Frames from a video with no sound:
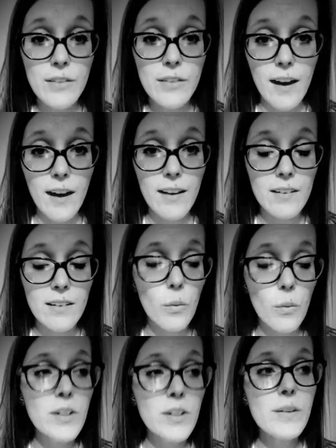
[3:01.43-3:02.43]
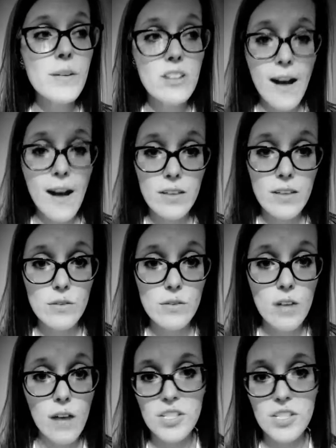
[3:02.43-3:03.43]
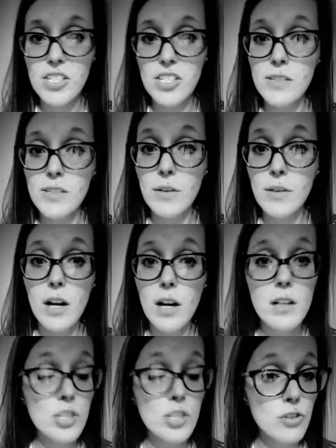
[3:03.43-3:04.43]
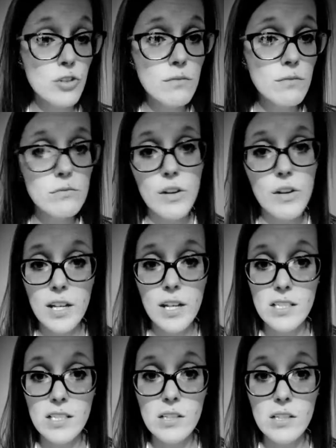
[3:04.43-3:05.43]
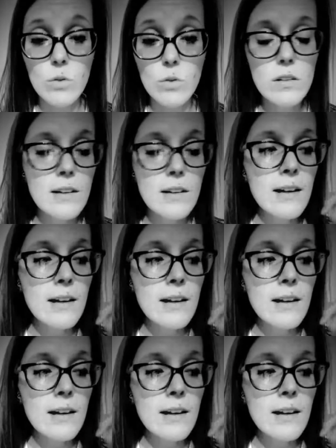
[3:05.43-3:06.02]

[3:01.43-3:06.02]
that? When do we start having those conversations with our children, with our kids at school?